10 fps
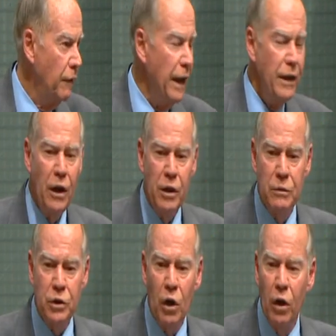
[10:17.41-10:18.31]
they know them as
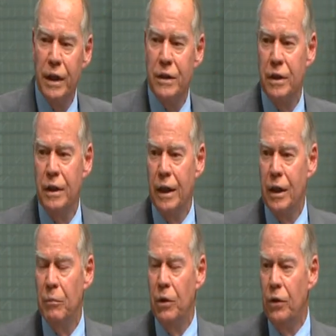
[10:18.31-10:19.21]
colleagues in their
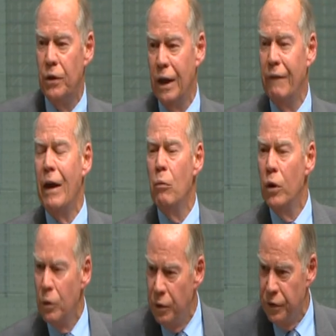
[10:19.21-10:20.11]
community, and they
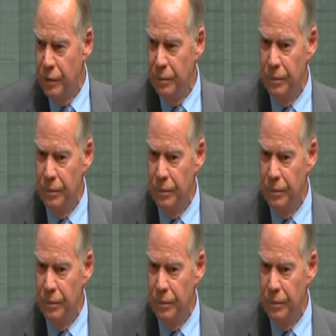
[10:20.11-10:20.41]
work with them.